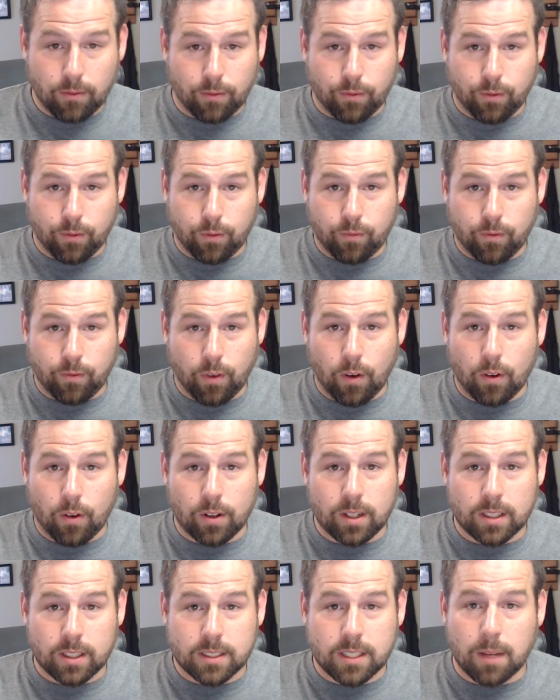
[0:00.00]

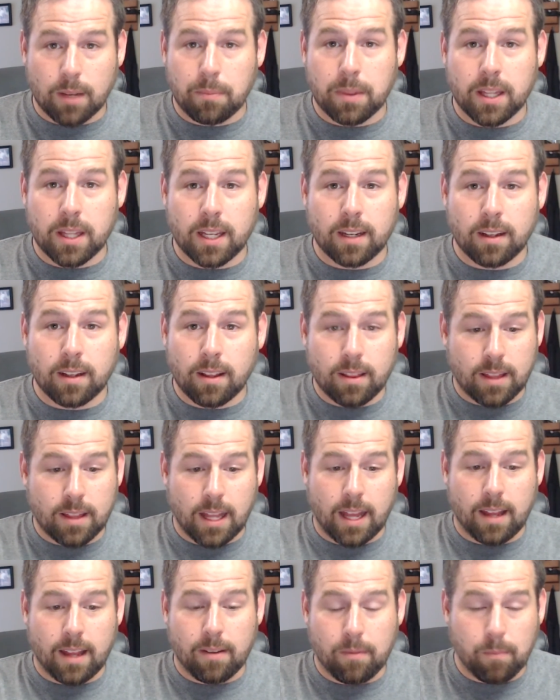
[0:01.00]
for something
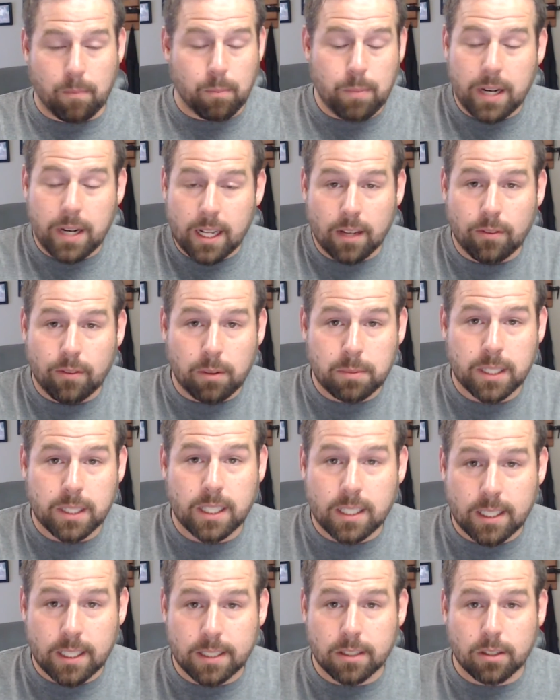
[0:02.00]
that many of them didn't
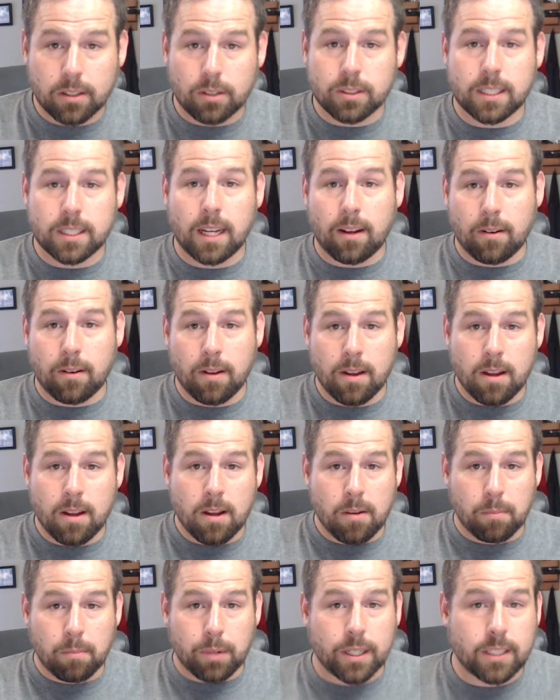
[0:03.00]
need to close down.
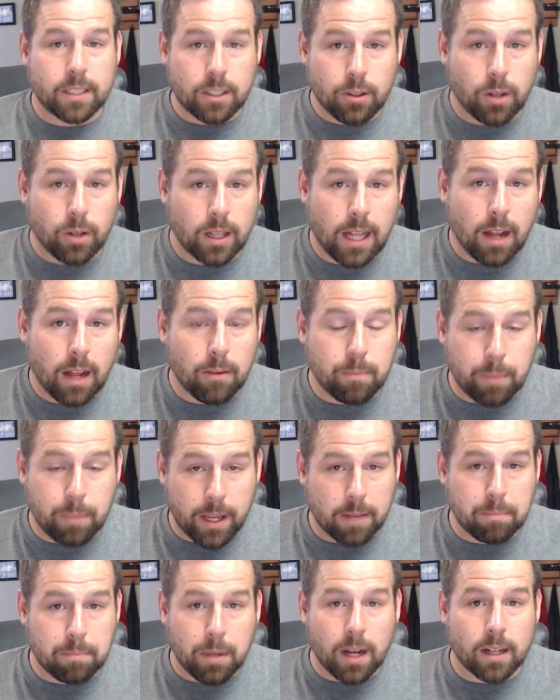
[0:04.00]
But you allowed
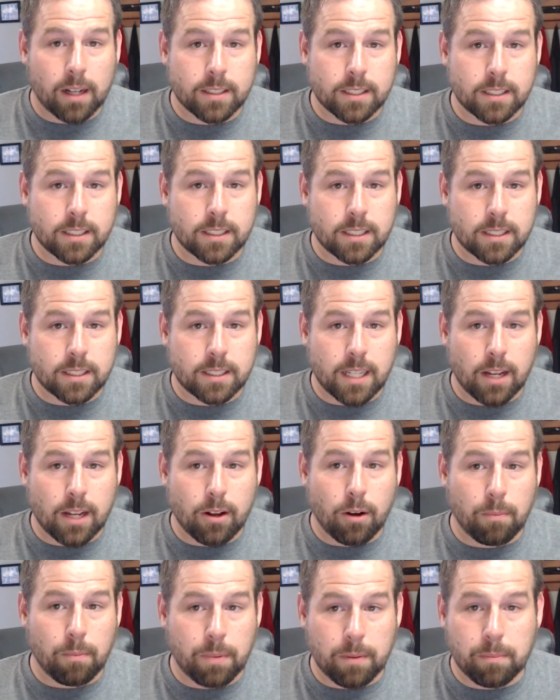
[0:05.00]
big boxes to stay
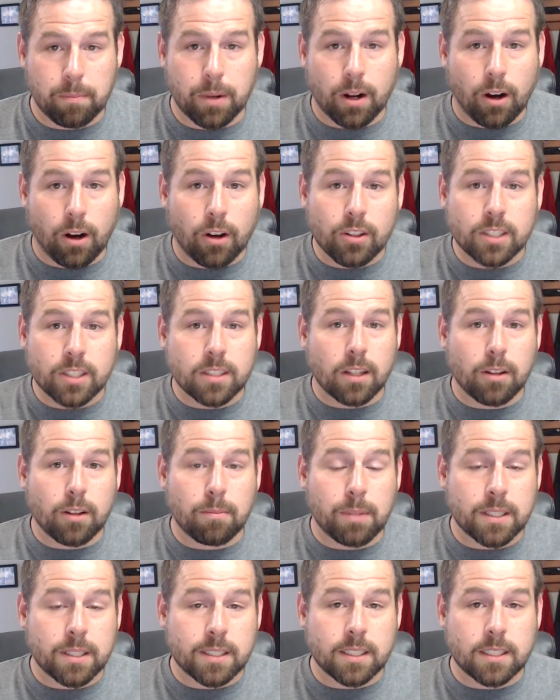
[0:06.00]
open, but all these other
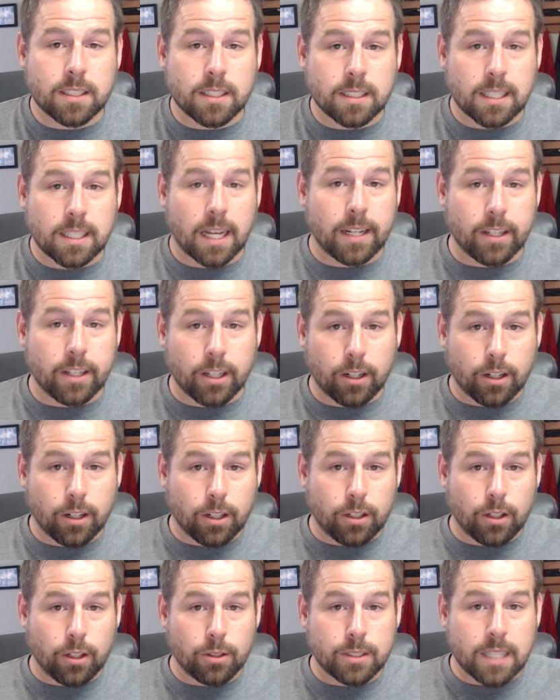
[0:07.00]
businesses had to
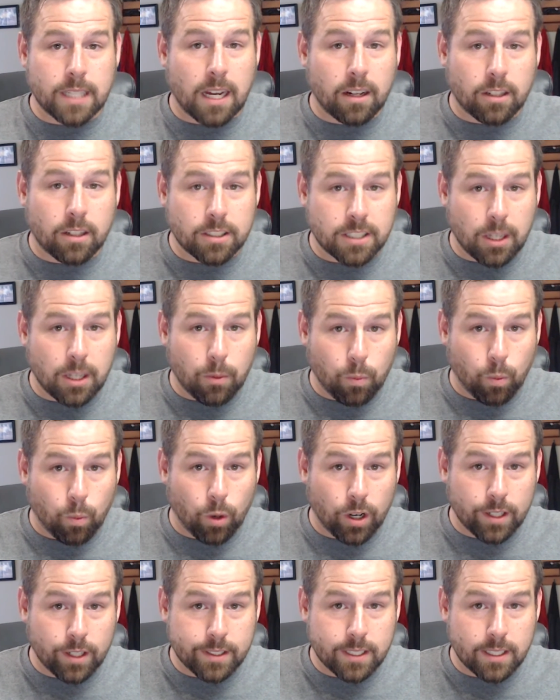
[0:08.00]
close down because they
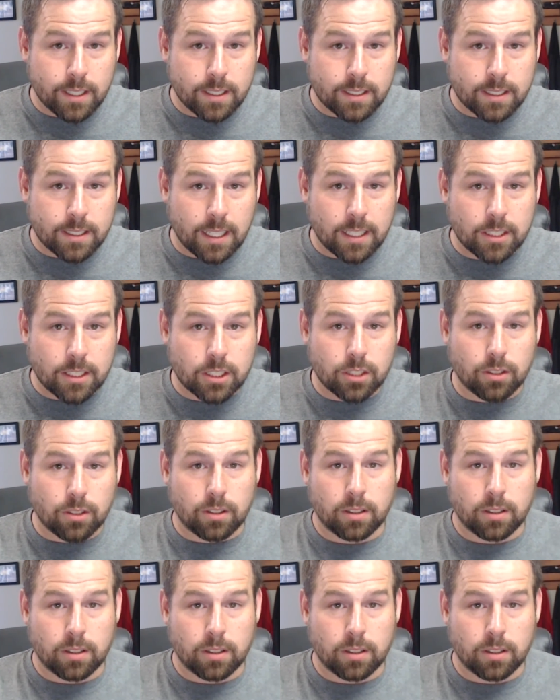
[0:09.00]
weren't essential.